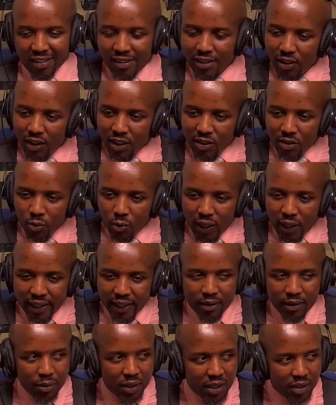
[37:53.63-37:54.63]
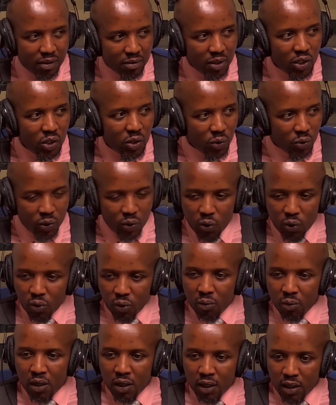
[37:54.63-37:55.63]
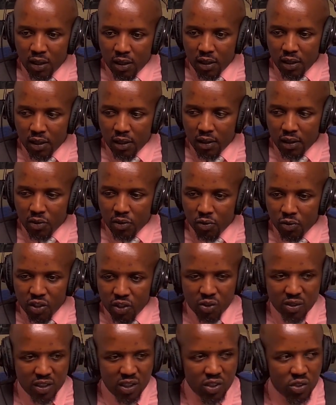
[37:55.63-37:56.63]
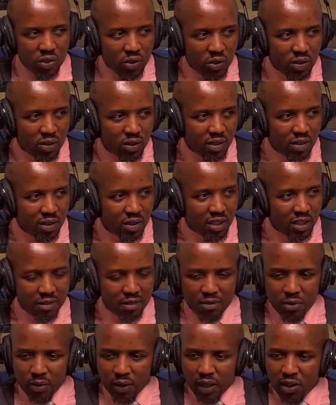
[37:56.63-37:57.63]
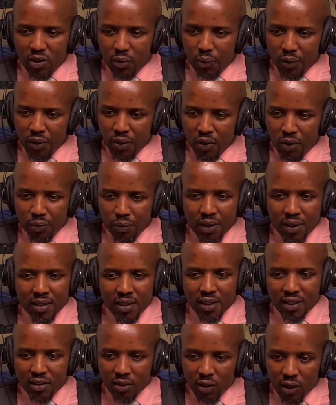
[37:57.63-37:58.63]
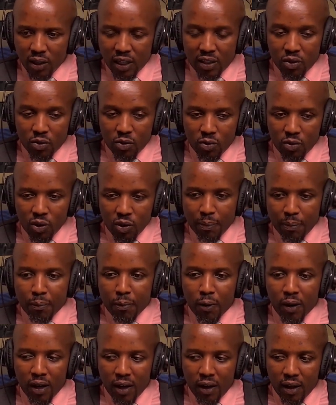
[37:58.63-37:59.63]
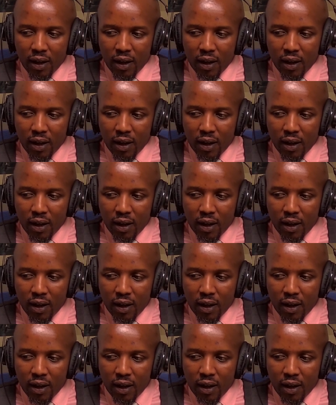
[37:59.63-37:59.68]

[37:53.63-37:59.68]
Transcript: So that's why we know you go to radio stations, TV, you write opinion pieces, all that, so that people